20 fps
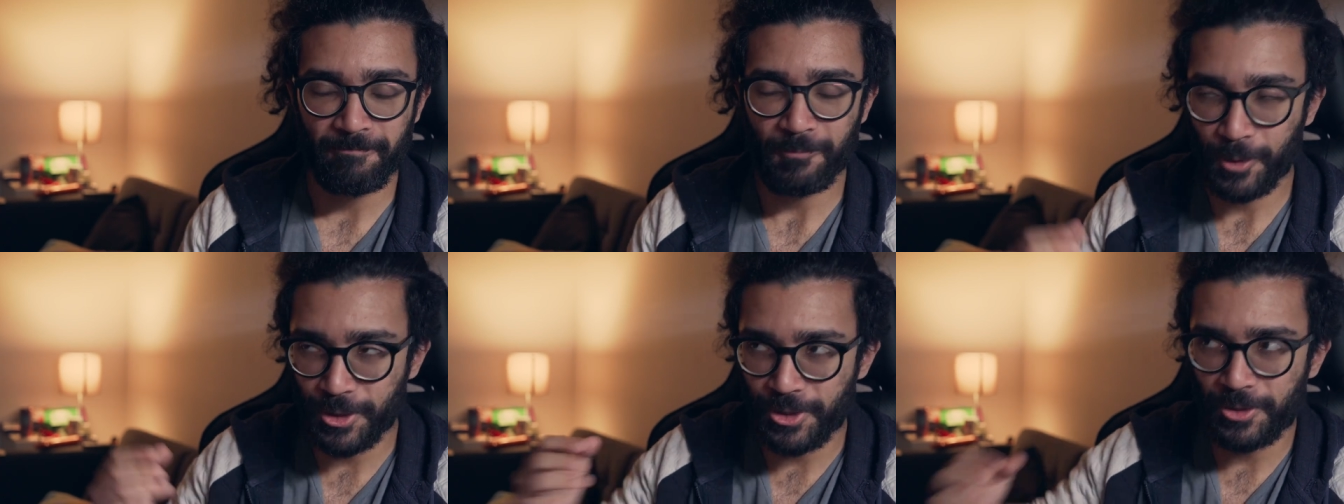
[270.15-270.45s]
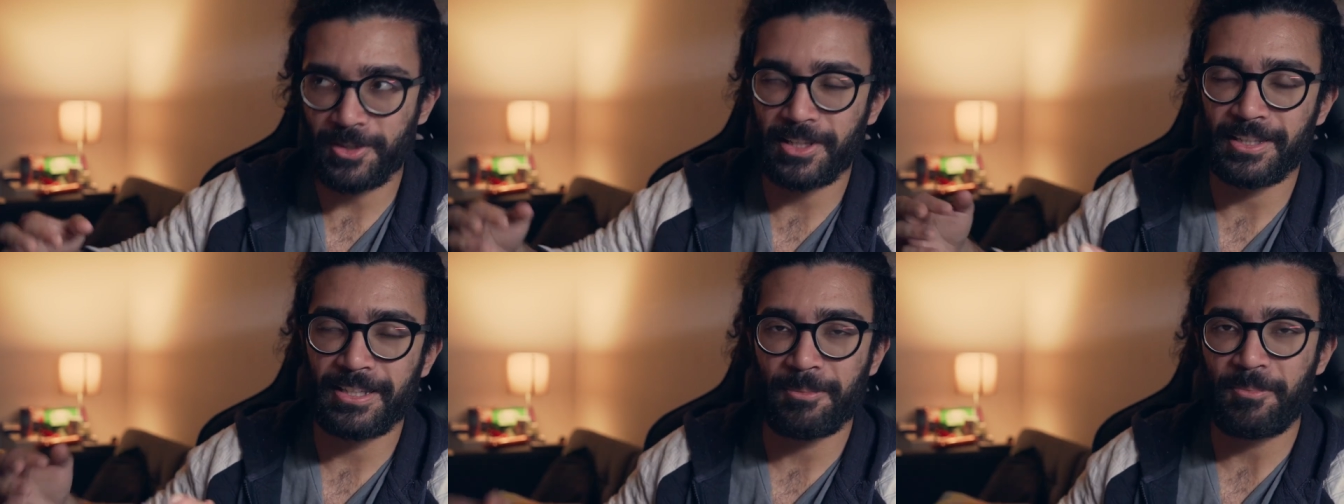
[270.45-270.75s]

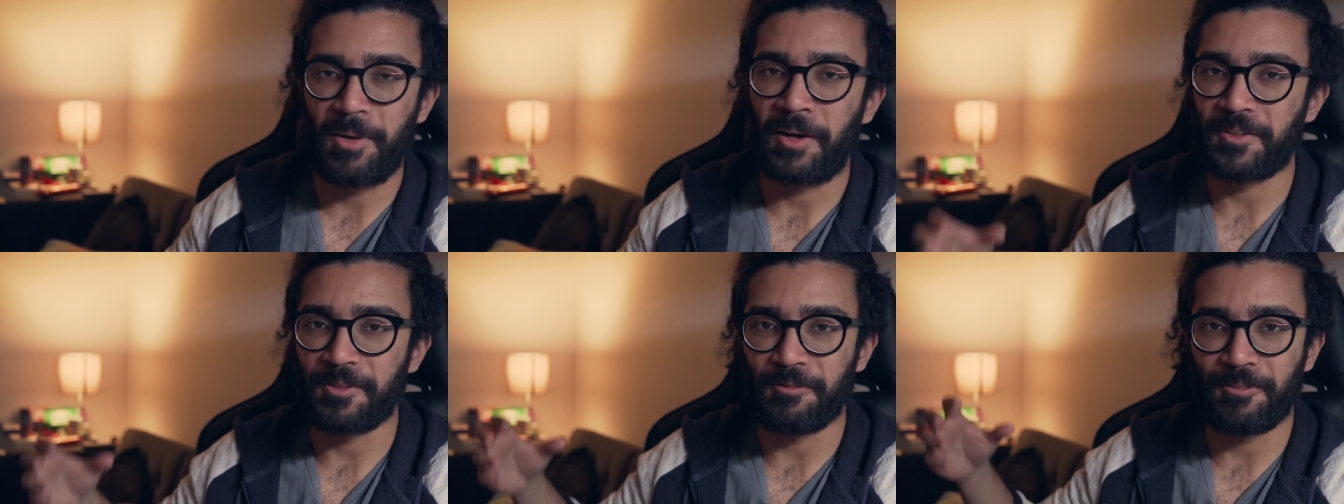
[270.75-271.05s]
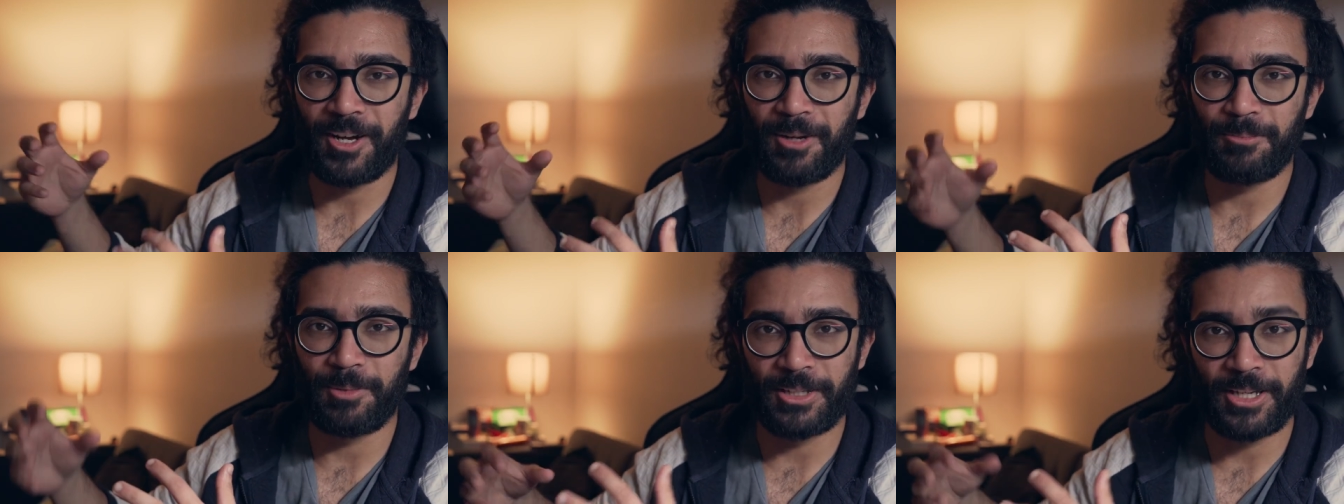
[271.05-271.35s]
reducing the amount of
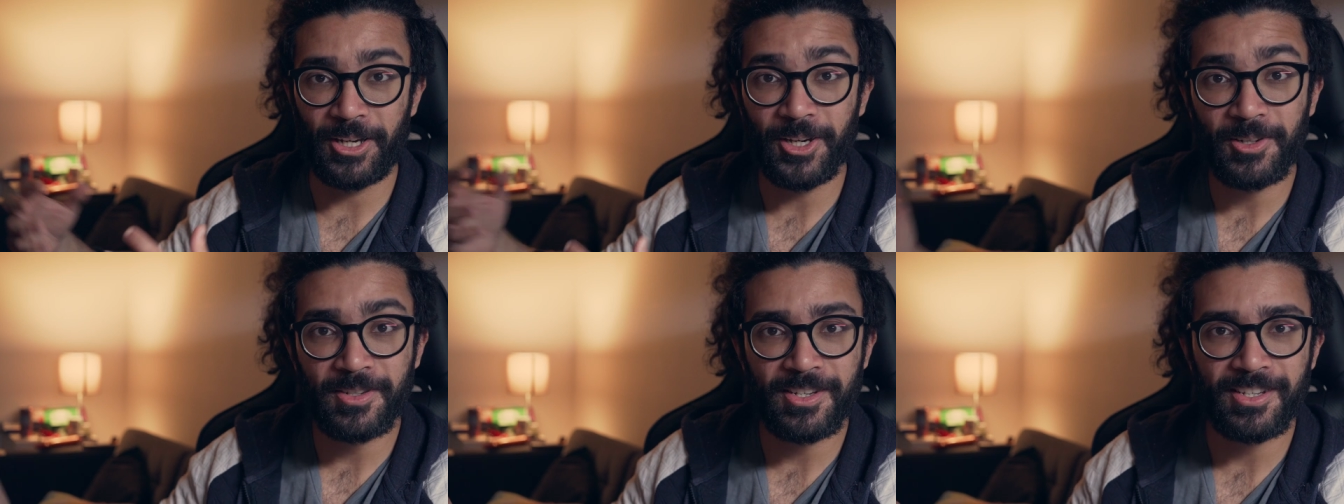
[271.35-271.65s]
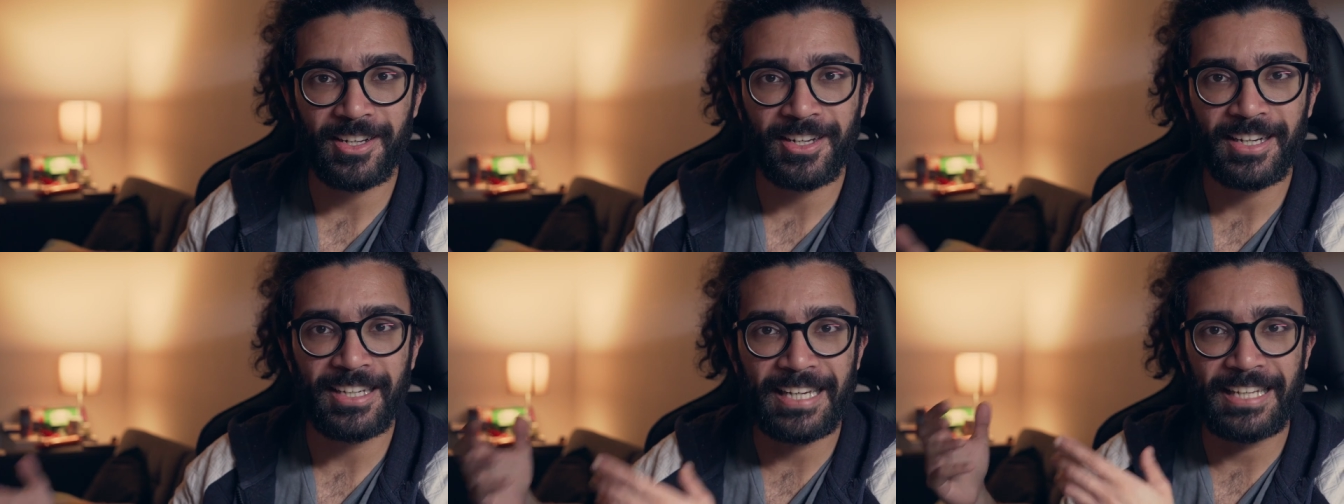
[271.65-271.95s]
carbon
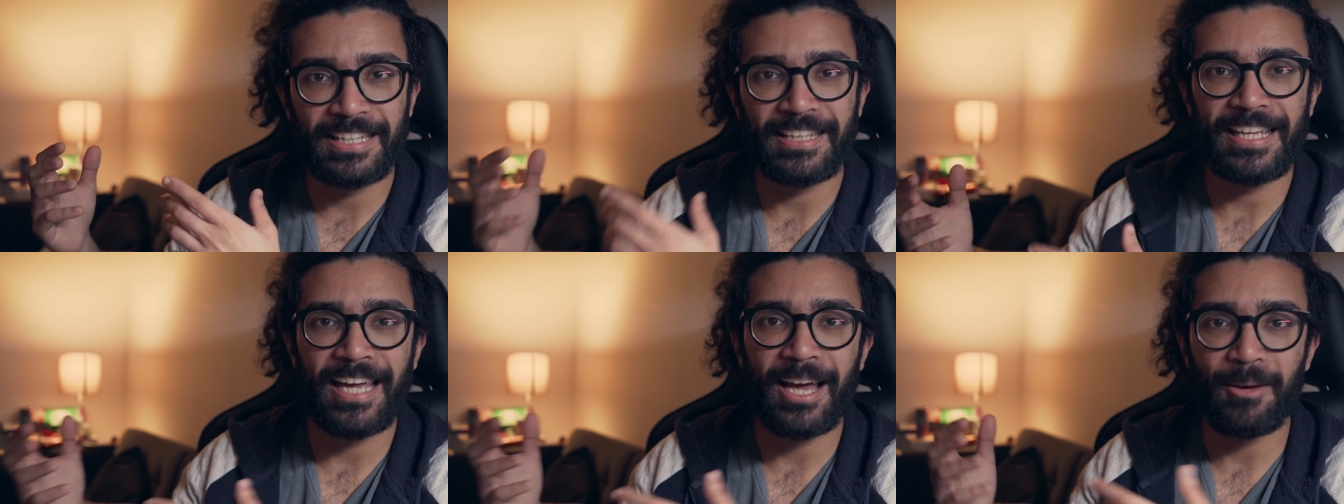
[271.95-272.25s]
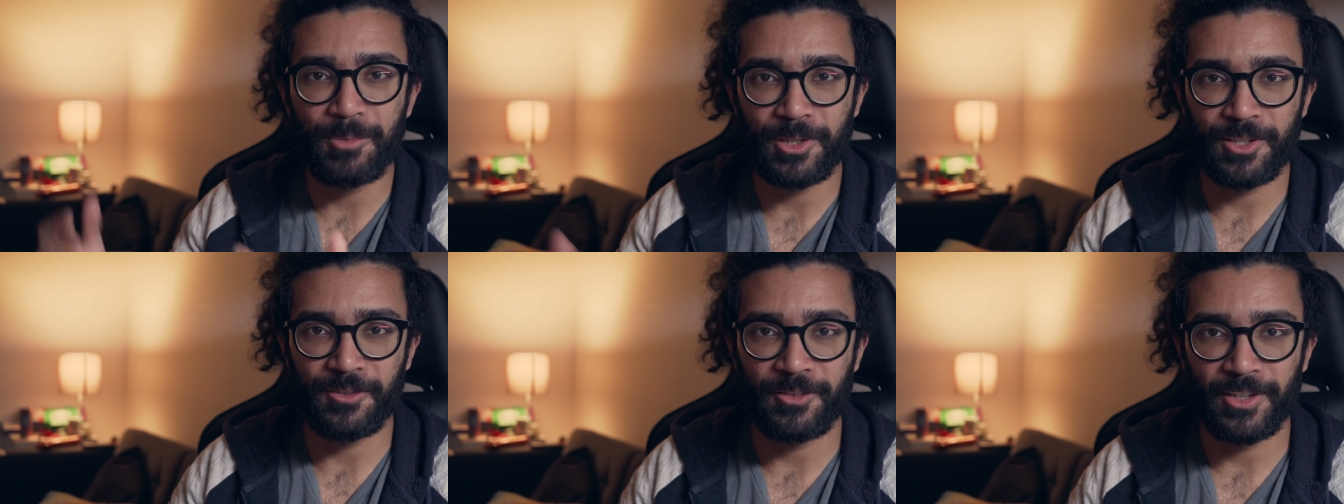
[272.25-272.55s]
dioxide in the
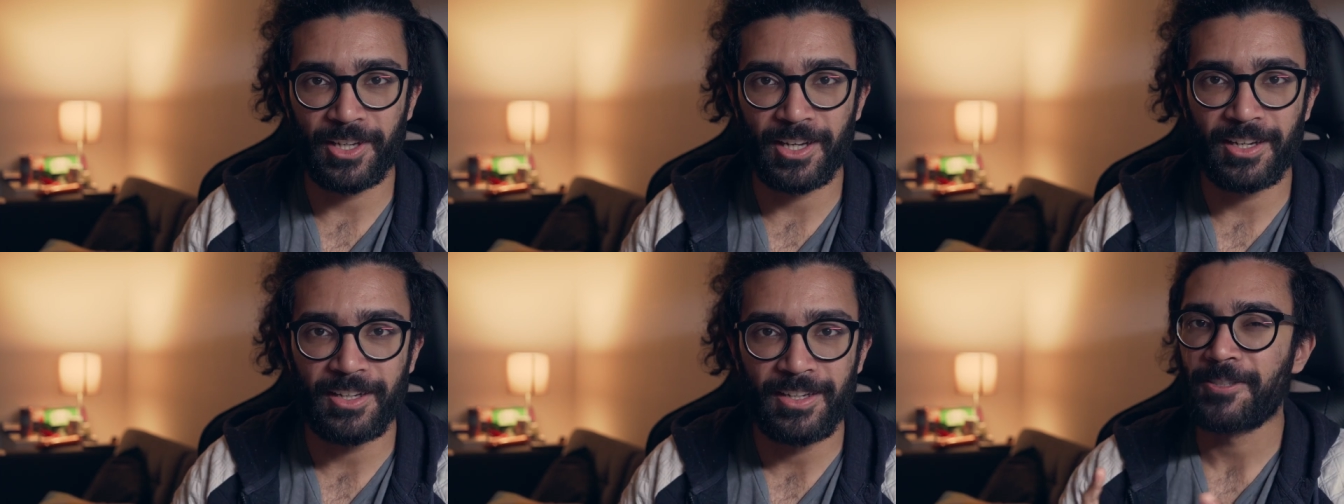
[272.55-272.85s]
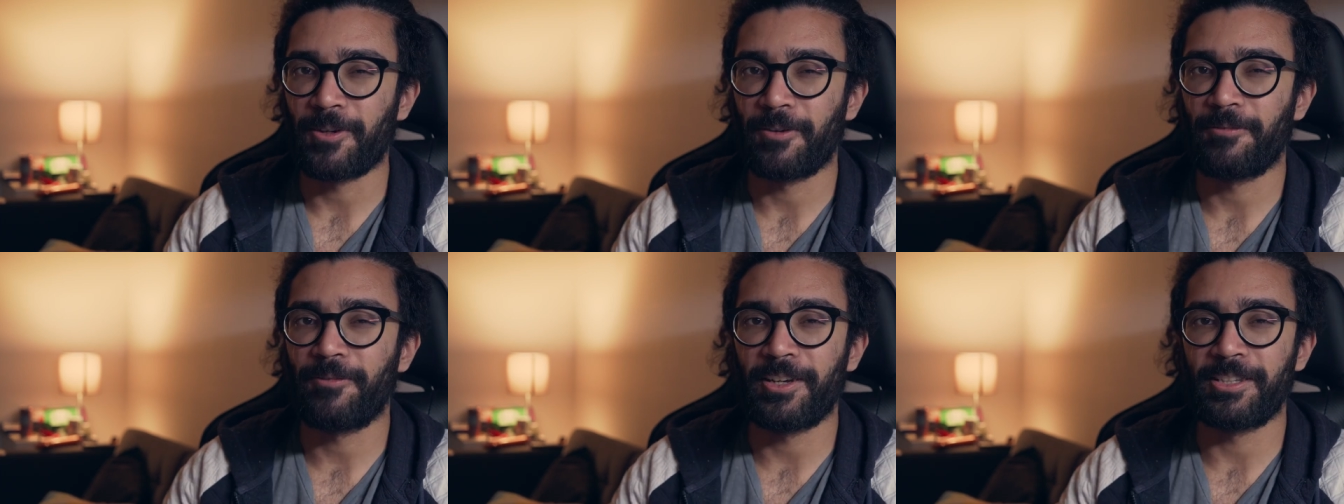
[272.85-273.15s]
atmosphere.
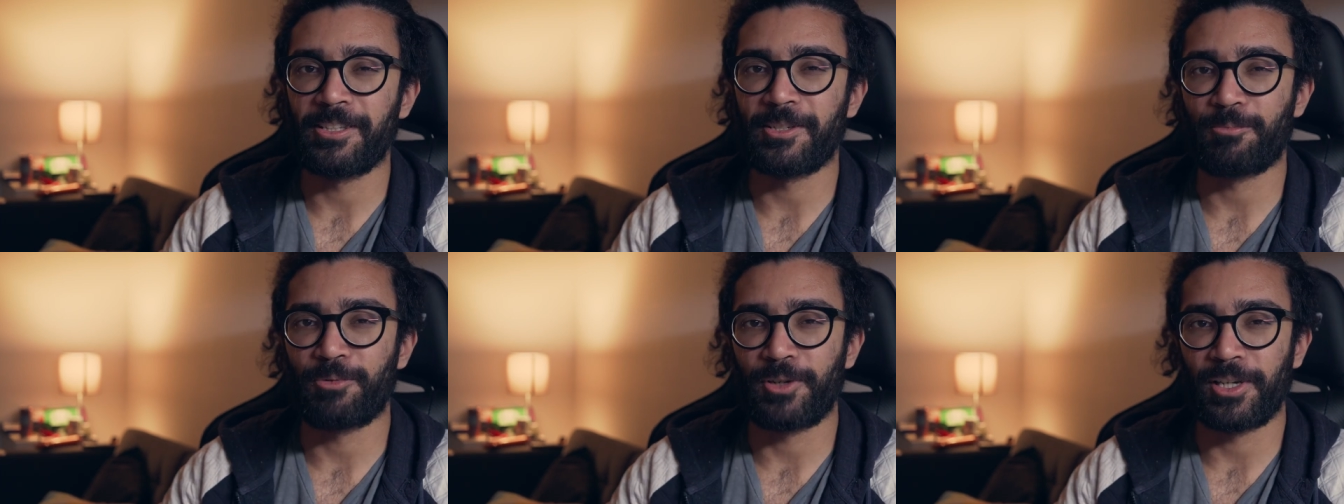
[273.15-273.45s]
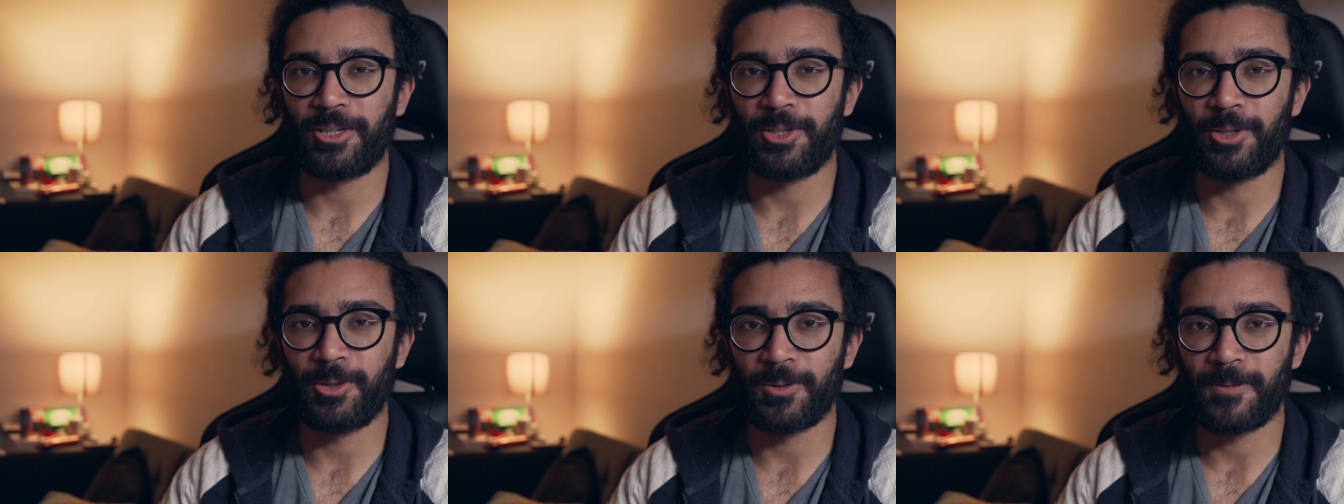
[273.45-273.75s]
So I find this pretty
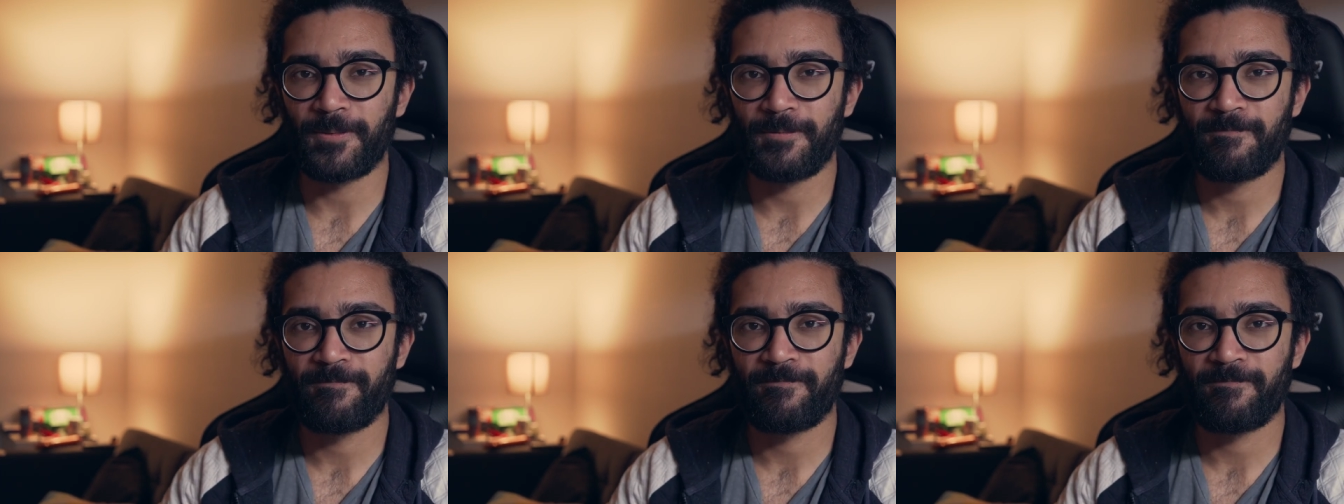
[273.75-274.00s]
cool.